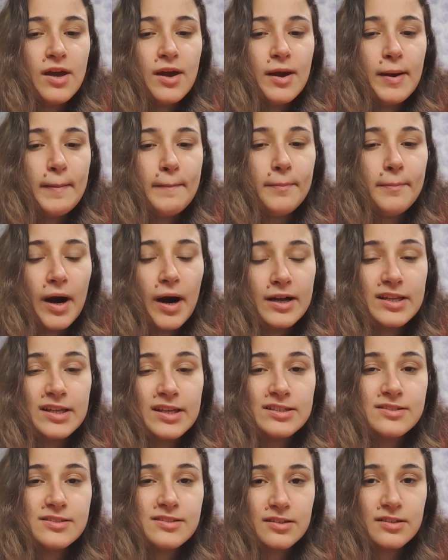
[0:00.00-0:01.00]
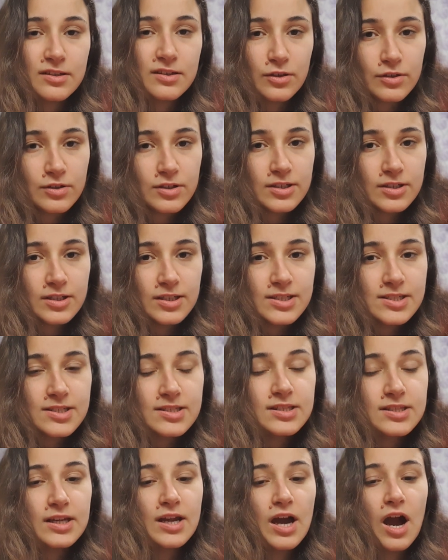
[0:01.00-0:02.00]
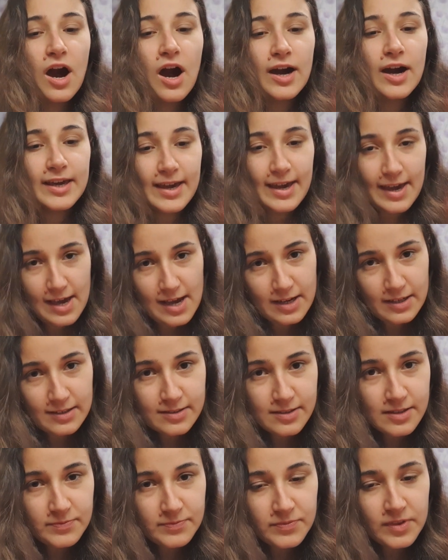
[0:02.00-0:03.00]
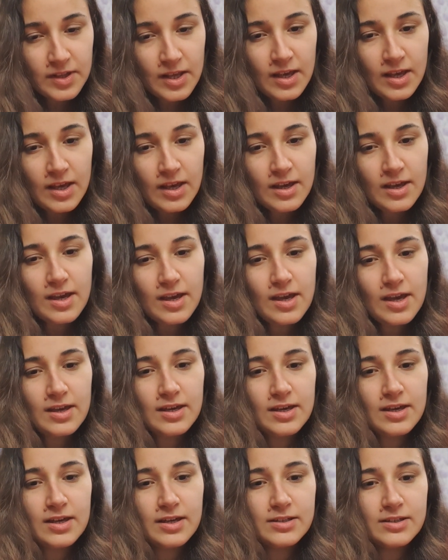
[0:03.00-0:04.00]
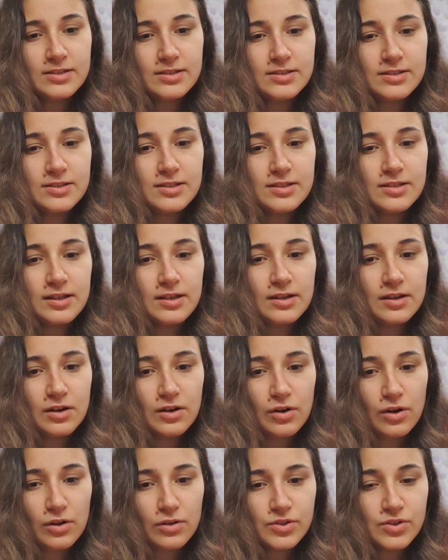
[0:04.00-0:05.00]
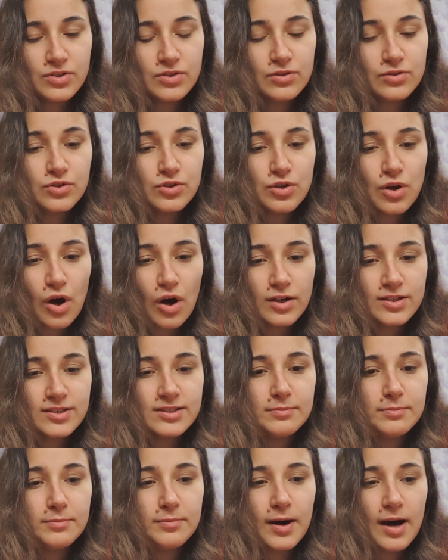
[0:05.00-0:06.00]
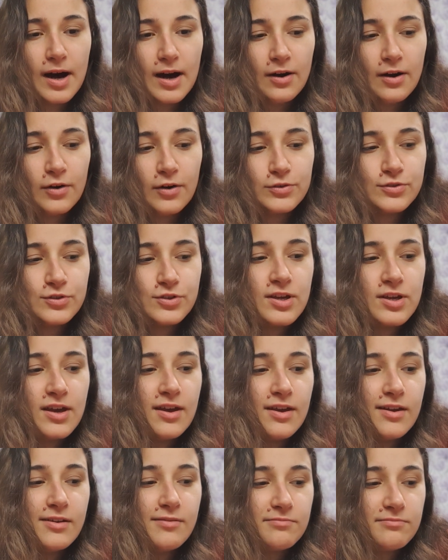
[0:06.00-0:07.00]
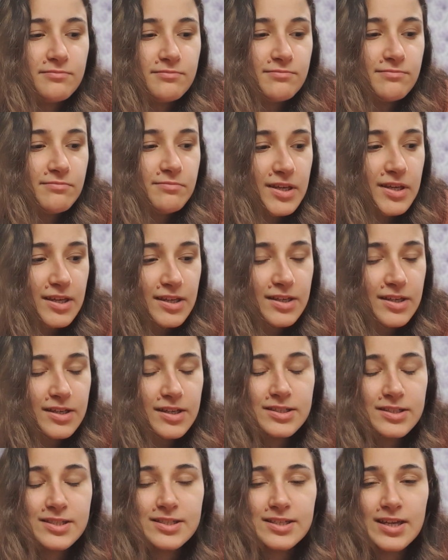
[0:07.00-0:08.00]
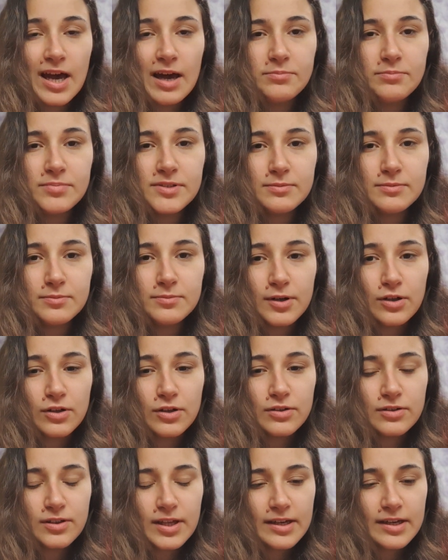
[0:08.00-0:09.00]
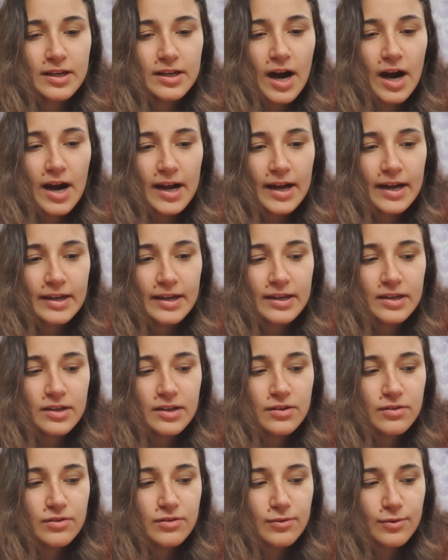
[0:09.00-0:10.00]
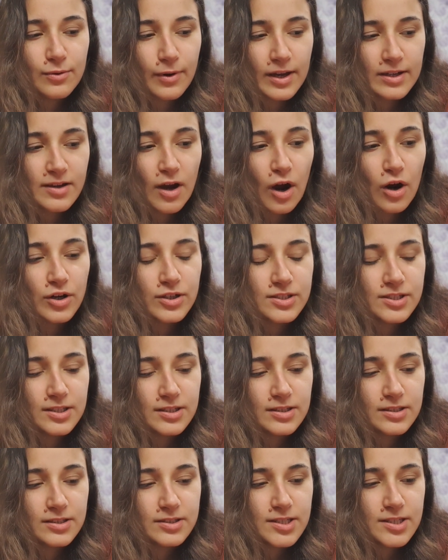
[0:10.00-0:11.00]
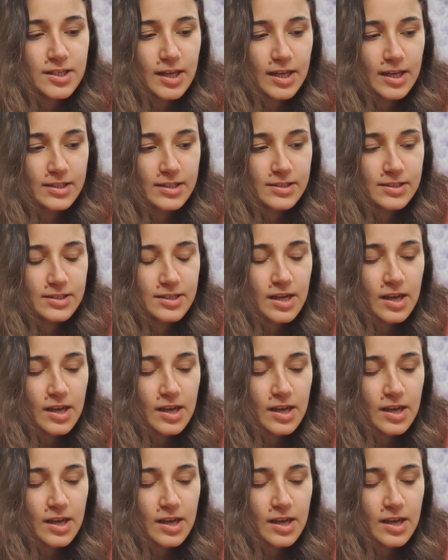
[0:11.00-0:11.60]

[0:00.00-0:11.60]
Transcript: body insecurities that I had, and they also talked about being acceptable. Like, I read articles, and